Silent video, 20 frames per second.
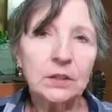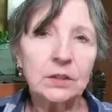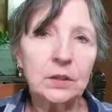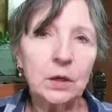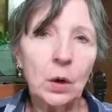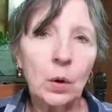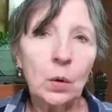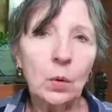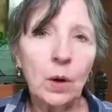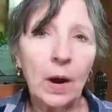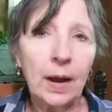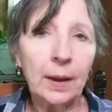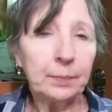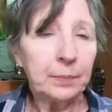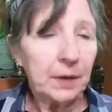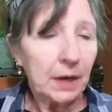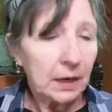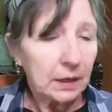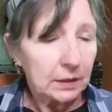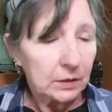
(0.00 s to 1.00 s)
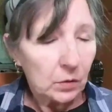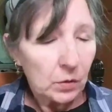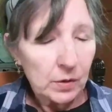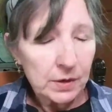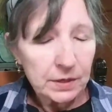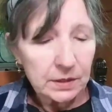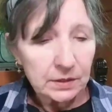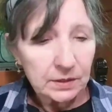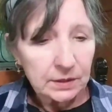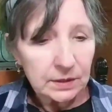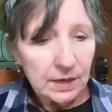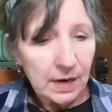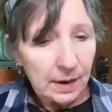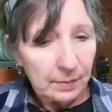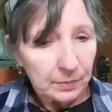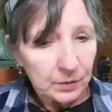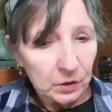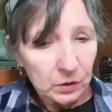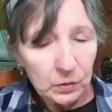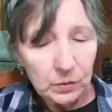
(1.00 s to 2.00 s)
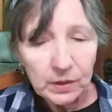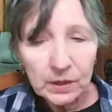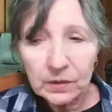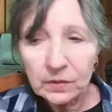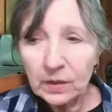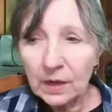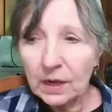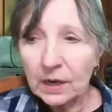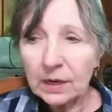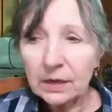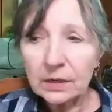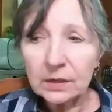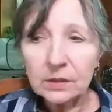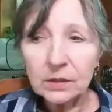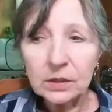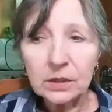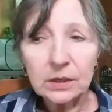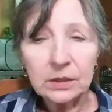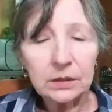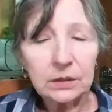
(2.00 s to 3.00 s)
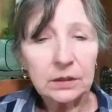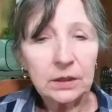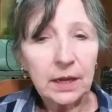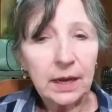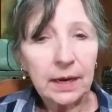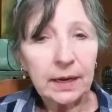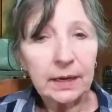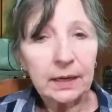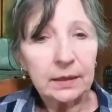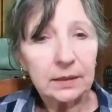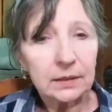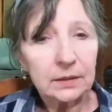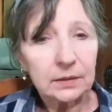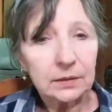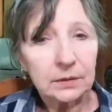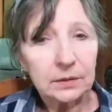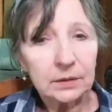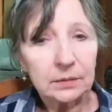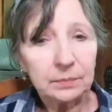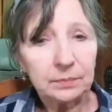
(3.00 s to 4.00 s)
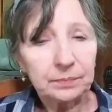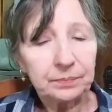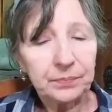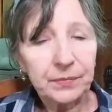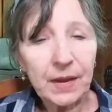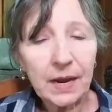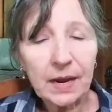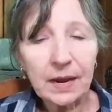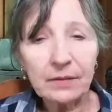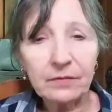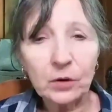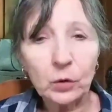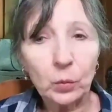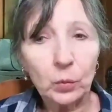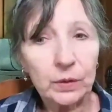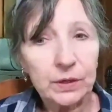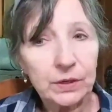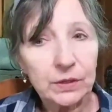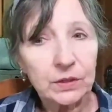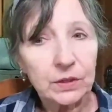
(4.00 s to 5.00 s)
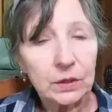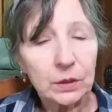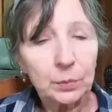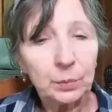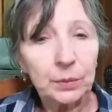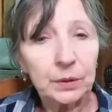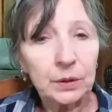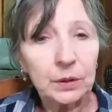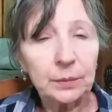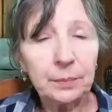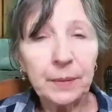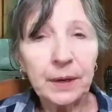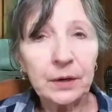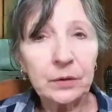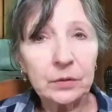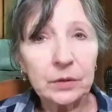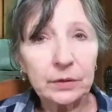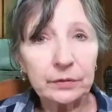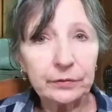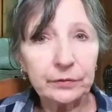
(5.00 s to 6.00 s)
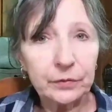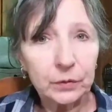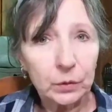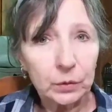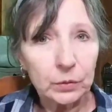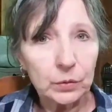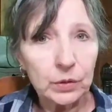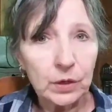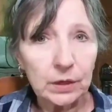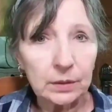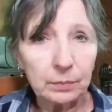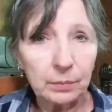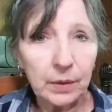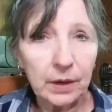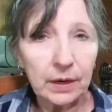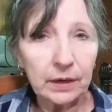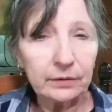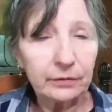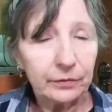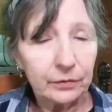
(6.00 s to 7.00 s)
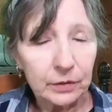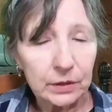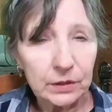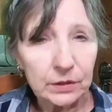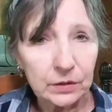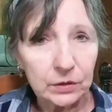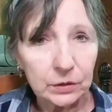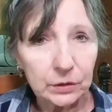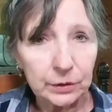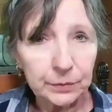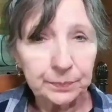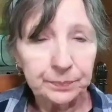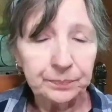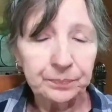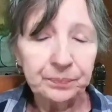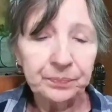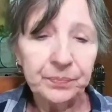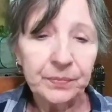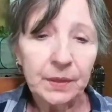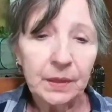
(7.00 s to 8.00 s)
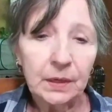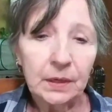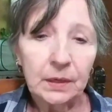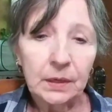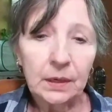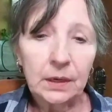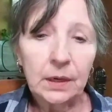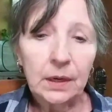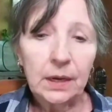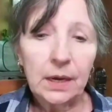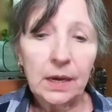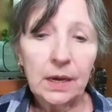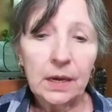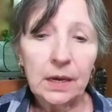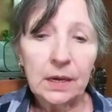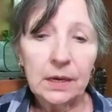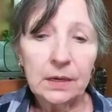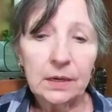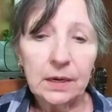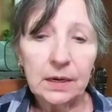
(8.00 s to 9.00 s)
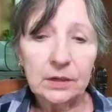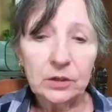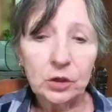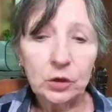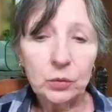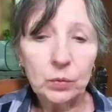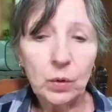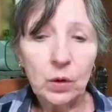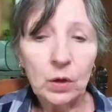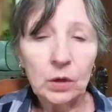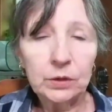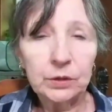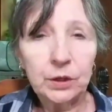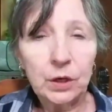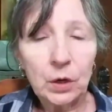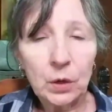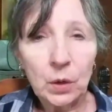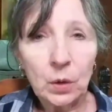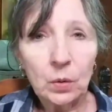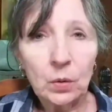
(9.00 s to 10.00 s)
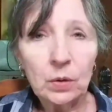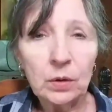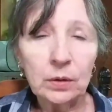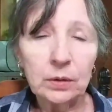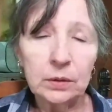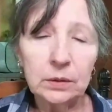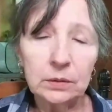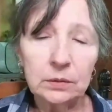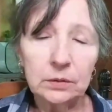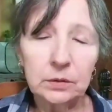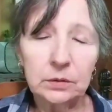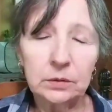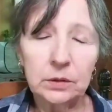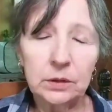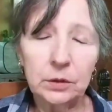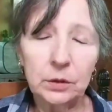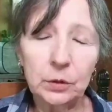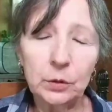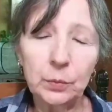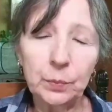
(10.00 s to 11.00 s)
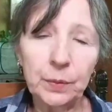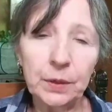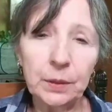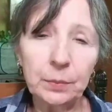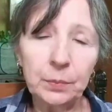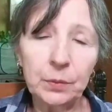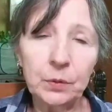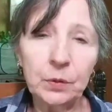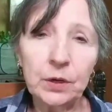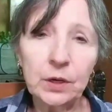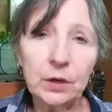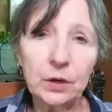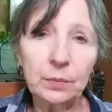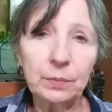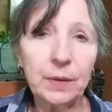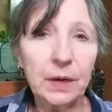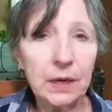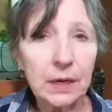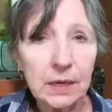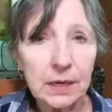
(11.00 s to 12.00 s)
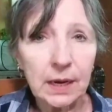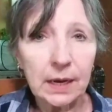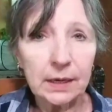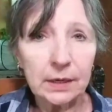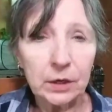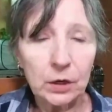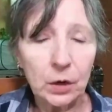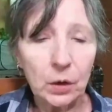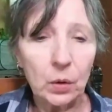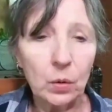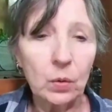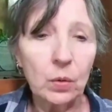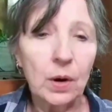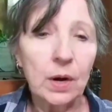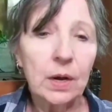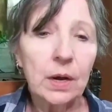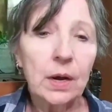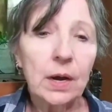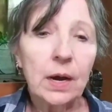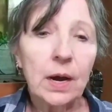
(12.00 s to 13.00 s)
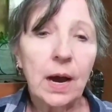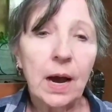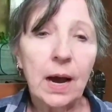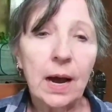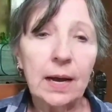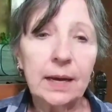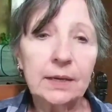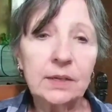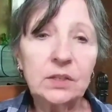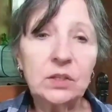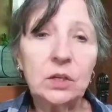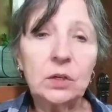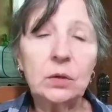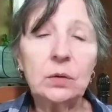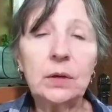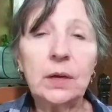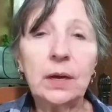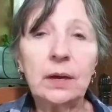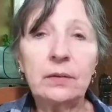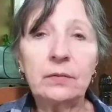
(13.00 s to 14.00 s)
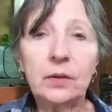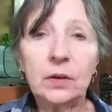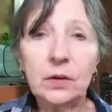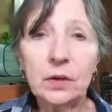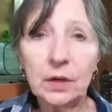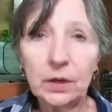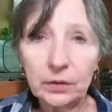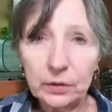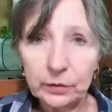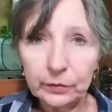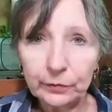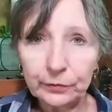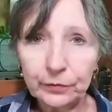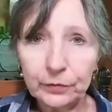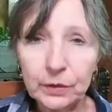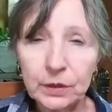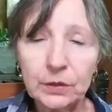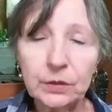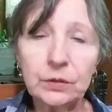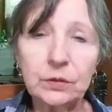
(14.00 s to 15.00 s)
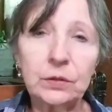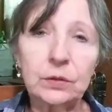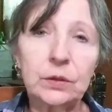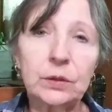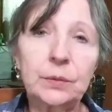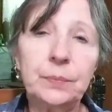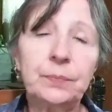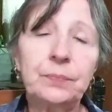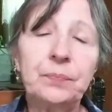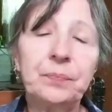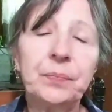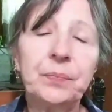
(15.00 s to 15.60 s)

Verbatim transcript: so I'm not going to stop doing that until I can have a reasonable amount of food in my freezer. And as you all know, the new people here might not know, I still have another freezer